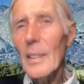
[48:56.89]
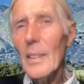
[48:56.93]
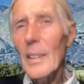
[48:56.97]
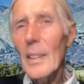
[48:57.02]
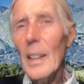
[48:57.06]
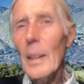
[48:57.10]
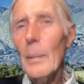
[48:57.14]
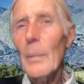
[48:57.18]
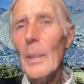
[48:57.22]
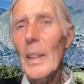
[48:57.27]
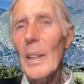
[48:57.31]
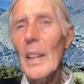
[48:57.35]

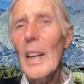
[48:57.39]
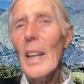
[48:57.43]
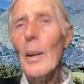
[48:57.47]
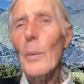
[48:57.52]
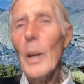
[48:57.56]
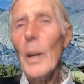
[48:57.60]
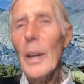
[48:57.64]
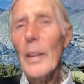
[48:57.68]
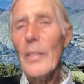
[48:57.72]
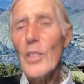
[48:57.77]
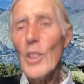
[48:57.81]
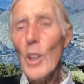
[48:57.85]

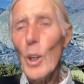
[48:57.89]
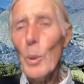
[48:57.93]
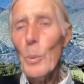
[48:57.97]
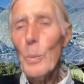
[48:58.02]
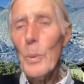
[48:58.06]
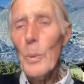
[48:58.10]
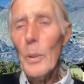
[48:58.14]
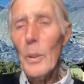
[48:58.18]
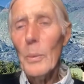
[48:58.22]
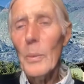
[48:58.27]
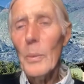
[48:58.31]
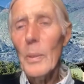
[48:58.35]
airwaves
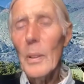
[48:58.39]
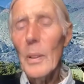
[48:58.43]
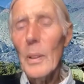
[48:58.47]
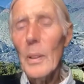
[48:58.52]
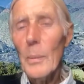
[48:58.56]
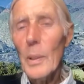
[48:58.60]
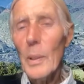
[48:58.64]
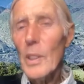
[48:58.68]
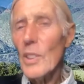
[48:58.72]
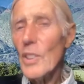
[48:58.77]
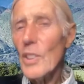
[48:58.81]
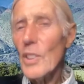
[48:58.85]
open,
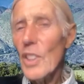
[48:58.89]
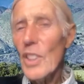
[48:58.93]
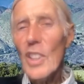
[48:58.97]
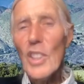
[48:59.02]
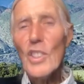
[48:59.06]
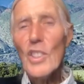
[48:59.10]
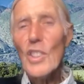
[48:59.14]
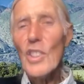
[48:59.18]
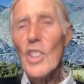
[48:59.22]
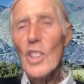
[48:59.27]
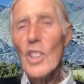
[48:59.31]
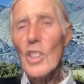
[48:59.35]
because it
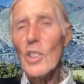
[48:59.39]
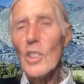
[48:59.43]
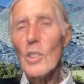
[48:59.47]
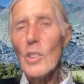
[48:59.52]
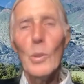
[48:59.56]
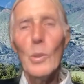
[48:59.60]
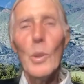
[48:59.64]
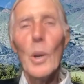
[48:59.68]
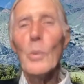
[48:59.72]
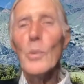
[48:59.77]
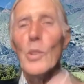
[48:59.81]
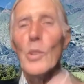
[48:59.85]
isn't just,
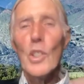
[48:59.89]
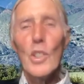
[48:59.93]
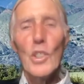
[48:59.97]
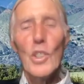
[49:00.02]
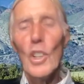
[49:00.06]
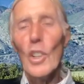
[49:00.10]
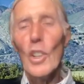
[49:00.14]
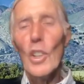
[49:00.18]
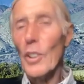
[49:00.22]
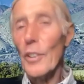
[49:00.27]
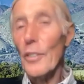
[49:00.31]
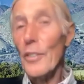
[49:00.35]
you don't just
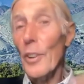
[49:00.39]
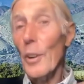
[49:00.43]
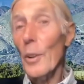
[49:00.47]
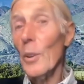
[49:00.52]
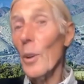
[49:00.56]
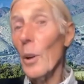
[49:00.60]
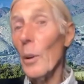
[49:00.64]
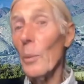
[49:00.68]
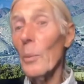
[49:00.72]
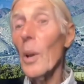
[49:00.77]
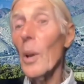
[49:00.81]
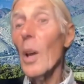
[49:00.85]
turn your phone
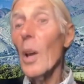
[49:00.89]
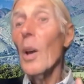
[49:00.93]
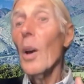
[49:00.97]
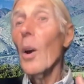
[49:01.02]
on